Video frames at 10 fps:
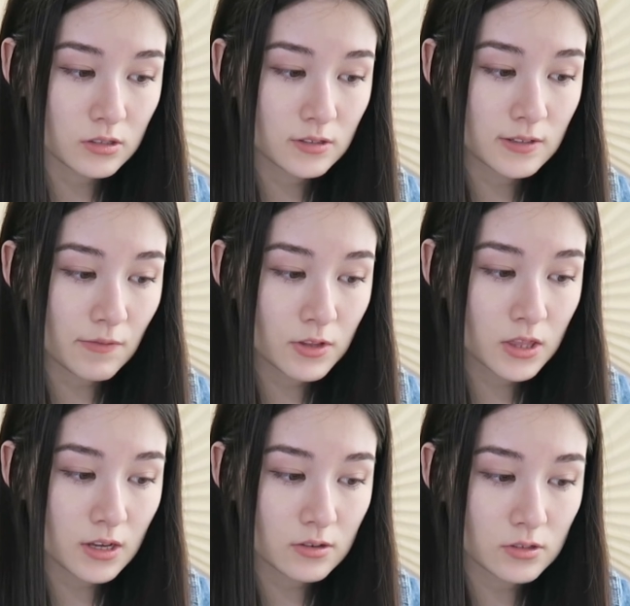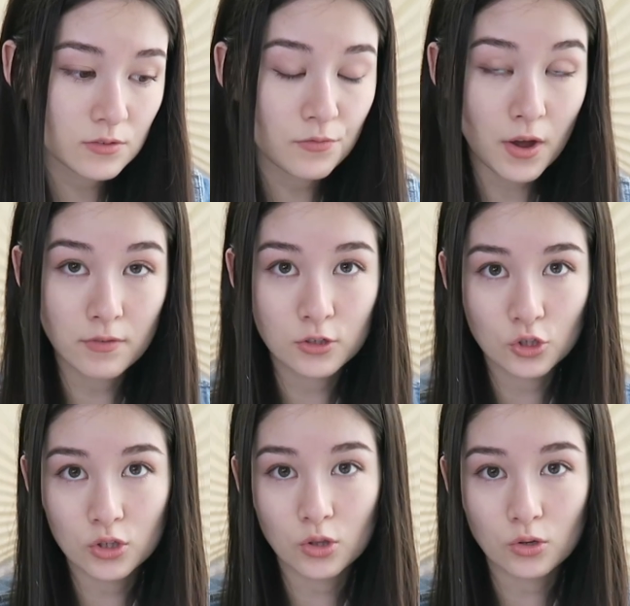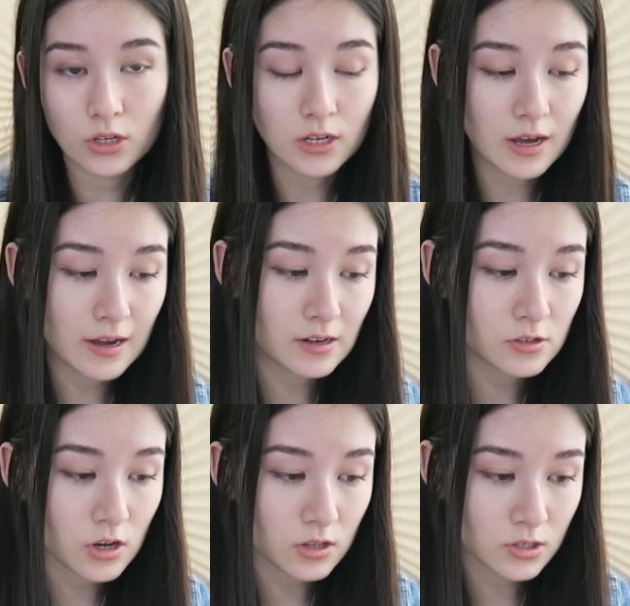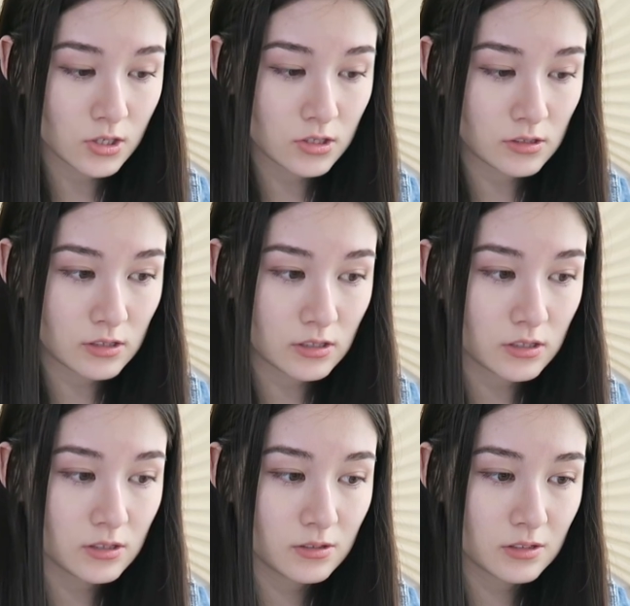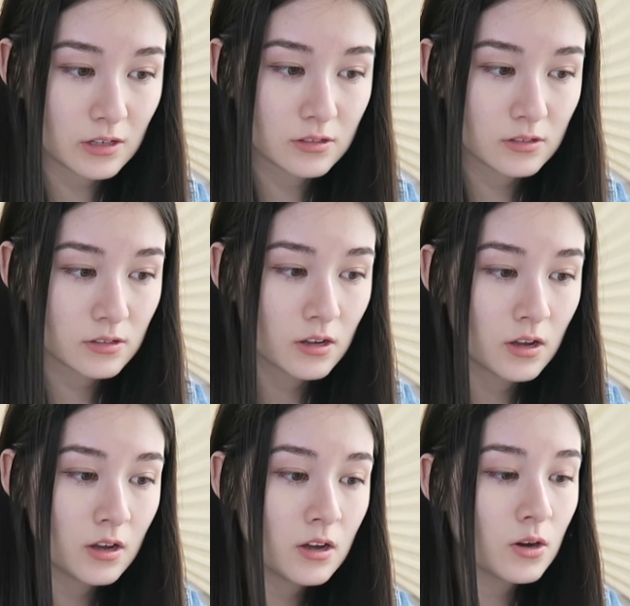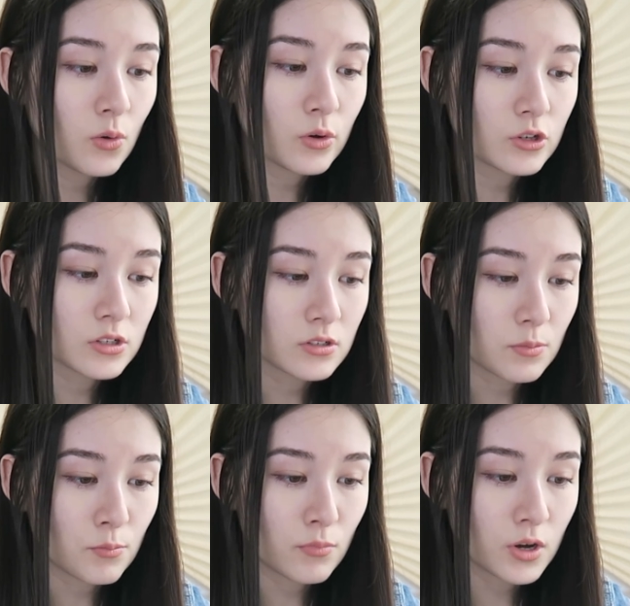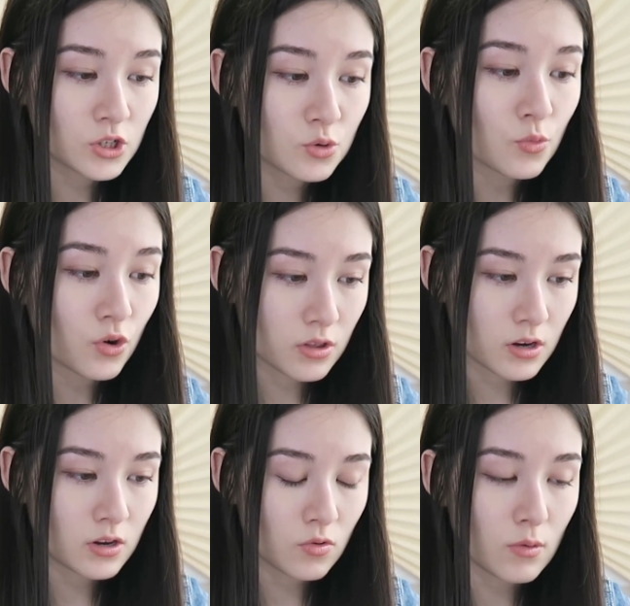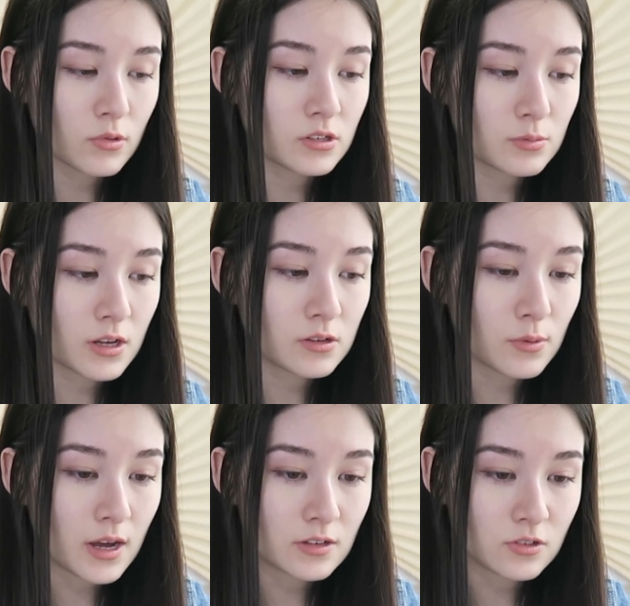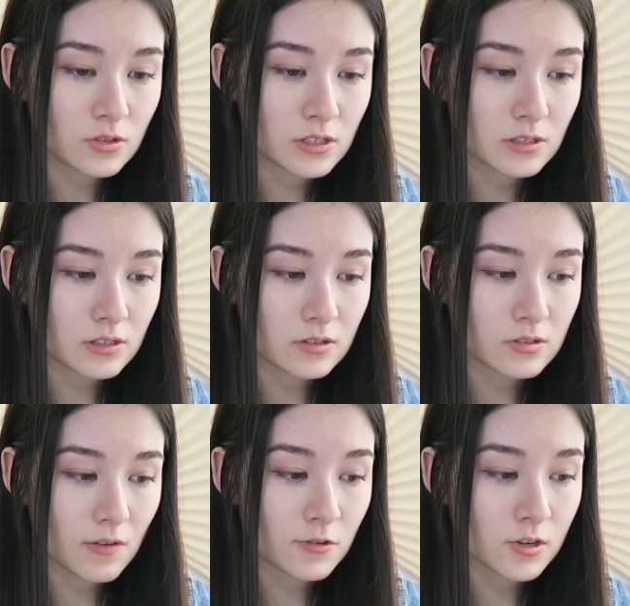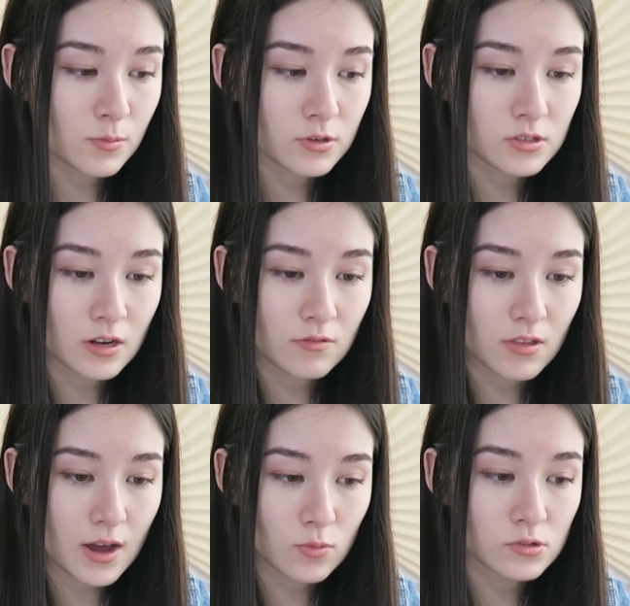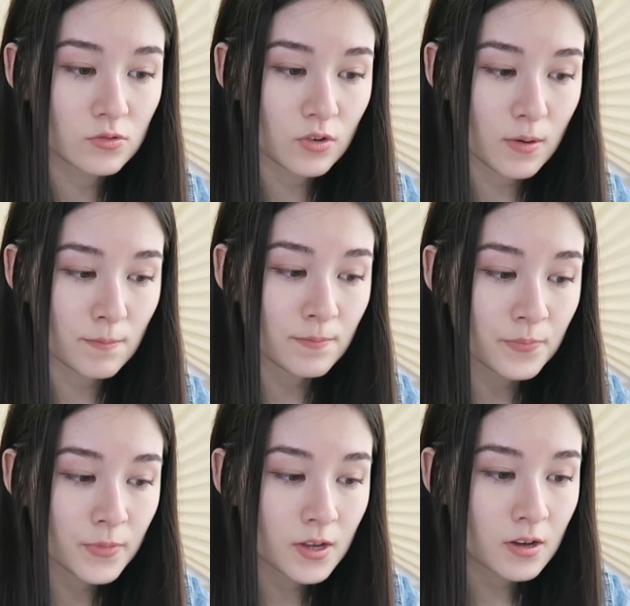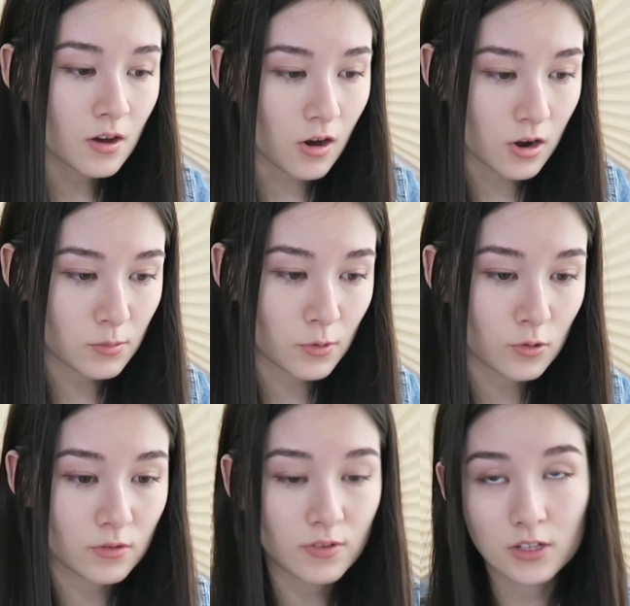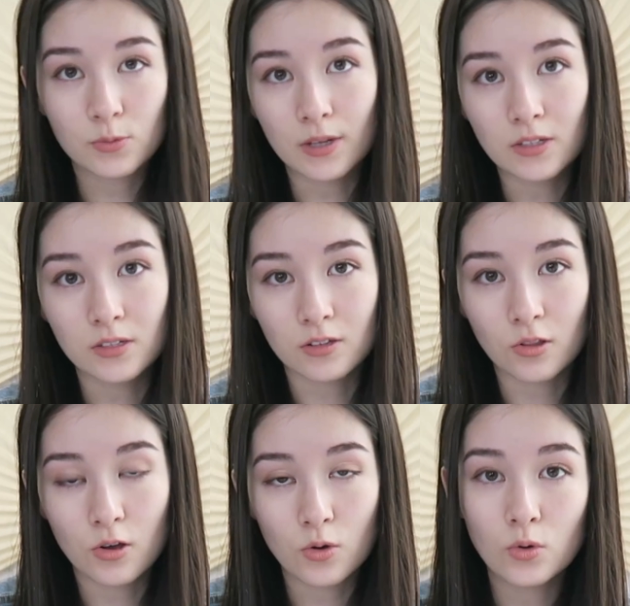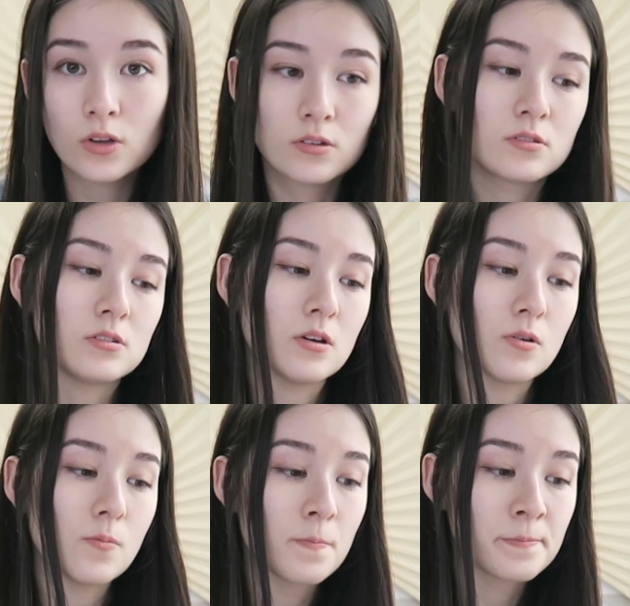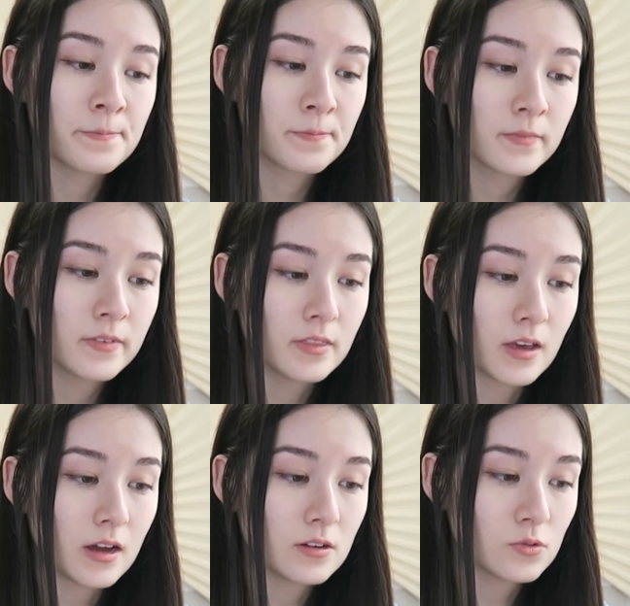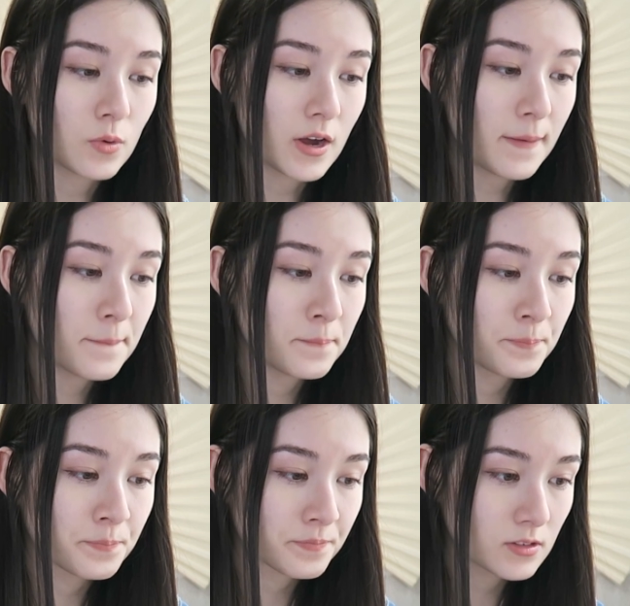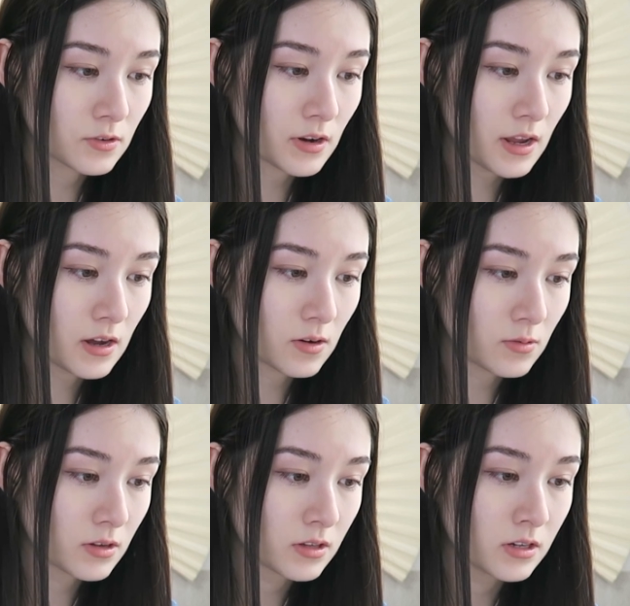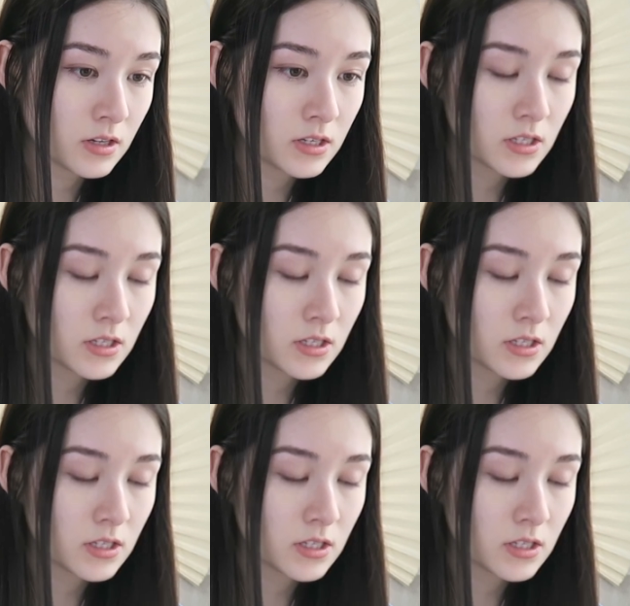is $7,539.18, which is much more than I normally spend, but as you can see, 70% of that was from automotive expenses alone, so that is why. So now,